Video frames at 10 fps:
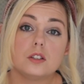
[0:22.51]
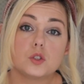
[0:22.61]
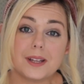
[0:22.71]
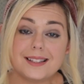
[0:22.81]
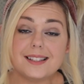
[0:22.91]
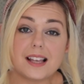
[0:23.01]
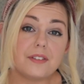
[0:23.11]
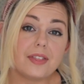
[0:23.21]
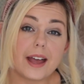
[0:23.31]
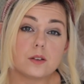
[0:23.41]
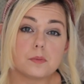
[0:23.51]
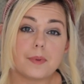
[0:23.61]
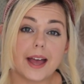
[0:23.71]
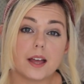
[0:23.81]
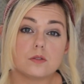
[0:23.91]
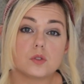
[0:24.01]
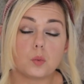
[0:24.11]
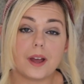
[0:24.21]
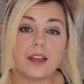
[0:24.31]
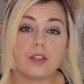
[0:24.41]
£27,000
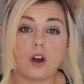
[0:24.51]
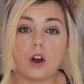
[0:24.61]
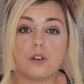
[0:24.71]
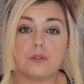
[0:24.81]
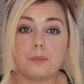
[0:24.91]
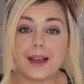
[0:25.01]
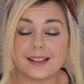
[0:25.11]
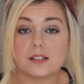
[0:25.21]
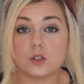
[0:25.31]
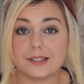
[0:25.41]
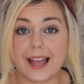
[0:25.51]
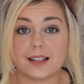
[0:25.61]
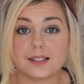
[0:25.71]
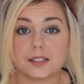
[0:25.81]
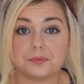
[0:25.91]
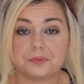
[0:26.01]
worth of personal debt.